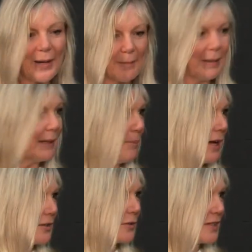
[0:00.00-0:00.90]
had big
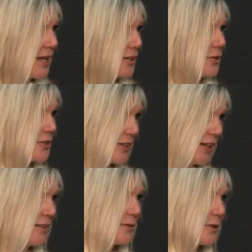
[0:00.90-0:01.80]
impact on sectors
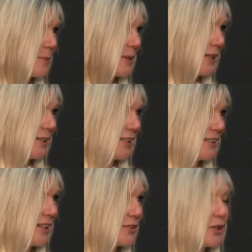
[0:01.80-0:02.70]
like the hospitality
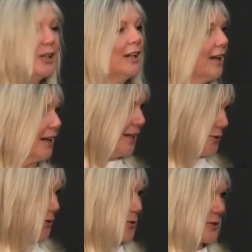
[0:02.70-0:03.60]
sector,
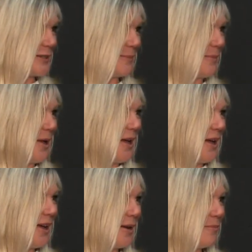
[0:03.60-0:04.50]
like tourism,
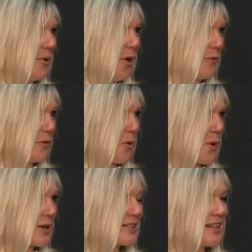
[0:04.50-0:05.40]
of
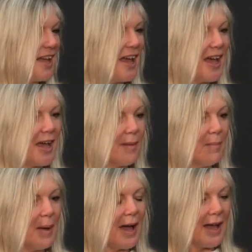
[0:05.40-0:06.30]
course,
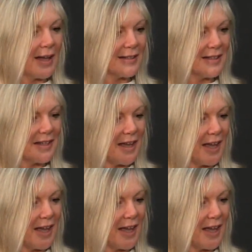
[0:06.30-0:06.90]
and